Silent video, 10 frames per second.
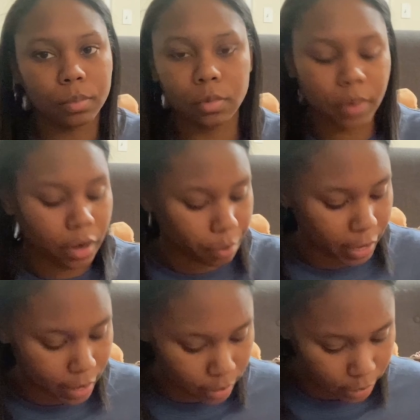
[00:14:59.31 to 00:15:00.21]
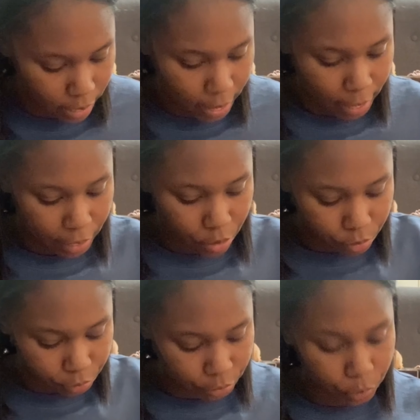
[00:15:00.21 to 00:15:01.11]
Right up my alley. And
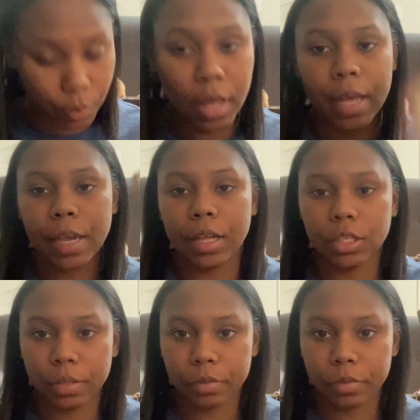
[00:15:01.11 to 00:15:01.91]
also Killers of a